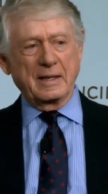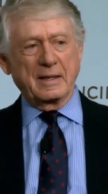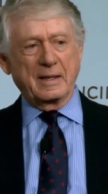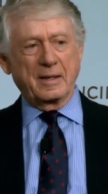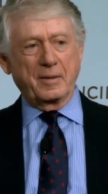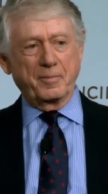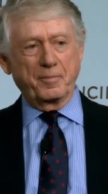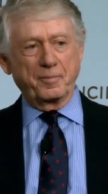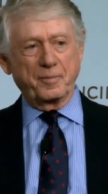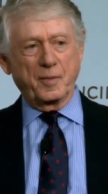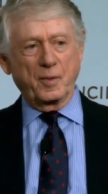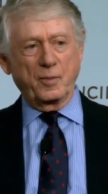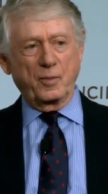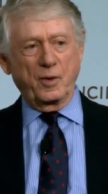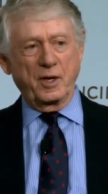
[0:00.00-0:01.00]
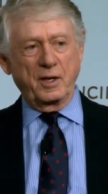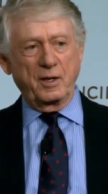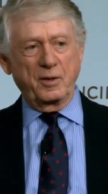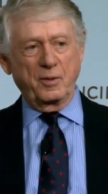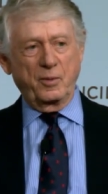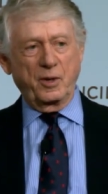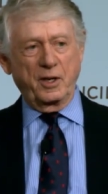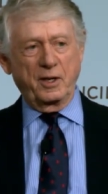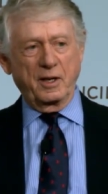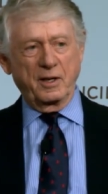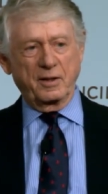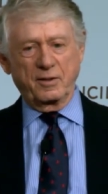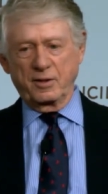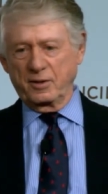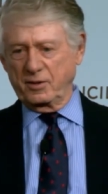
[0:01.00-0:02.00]
Um, we, we
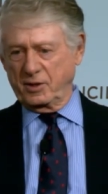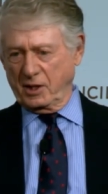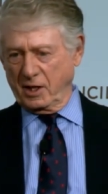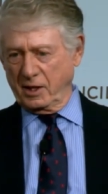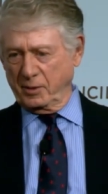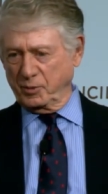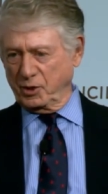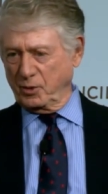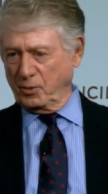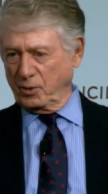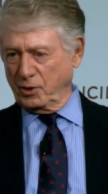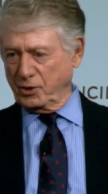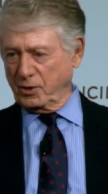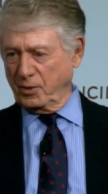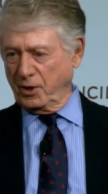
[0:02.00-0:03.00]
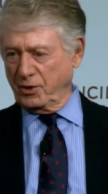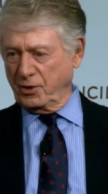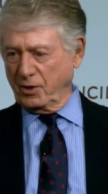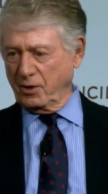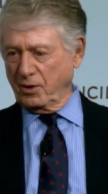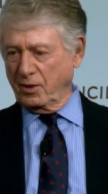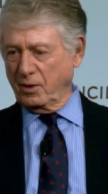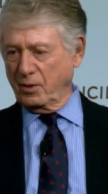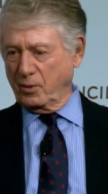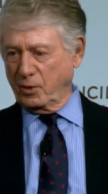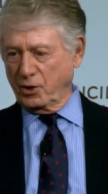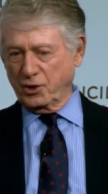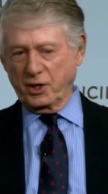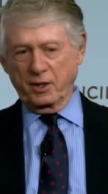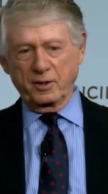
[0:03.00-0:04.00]
get the Times, the Wall Street Journal, the
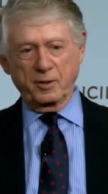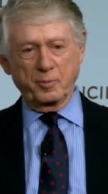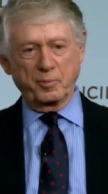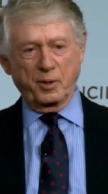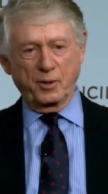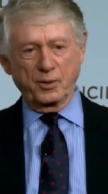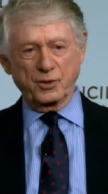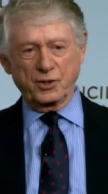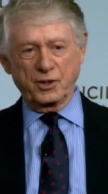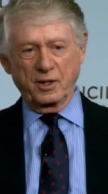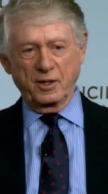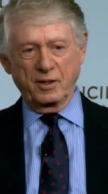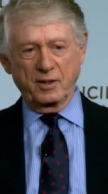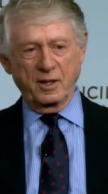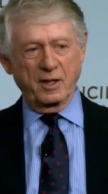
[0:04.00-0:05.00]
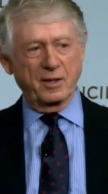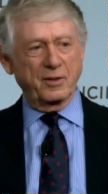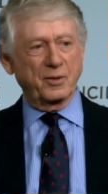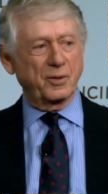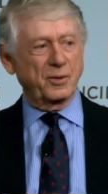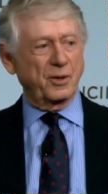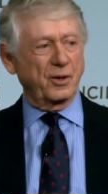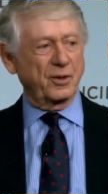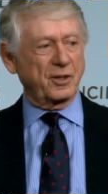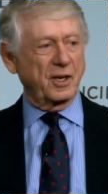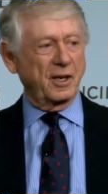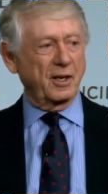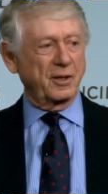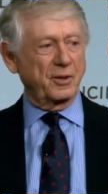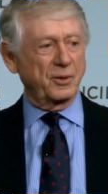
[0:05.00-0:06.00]
Washington Post, and, and the New York
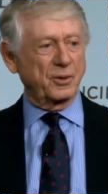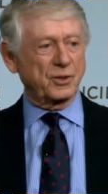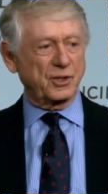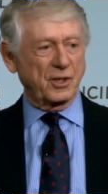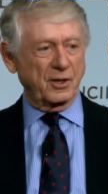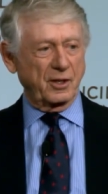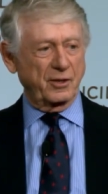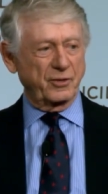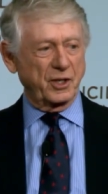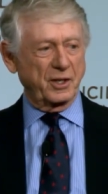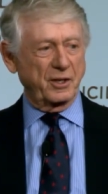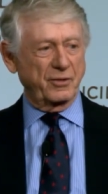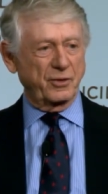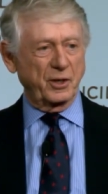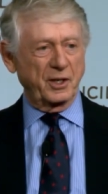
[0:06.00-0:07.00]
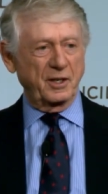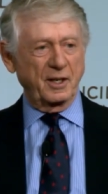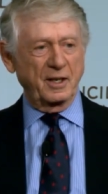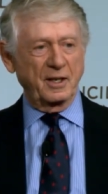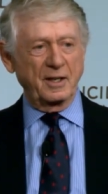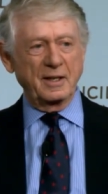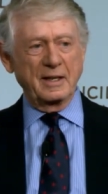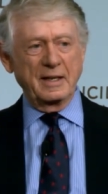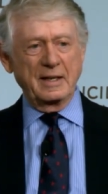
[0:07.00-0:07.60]
Daily News delivered every day.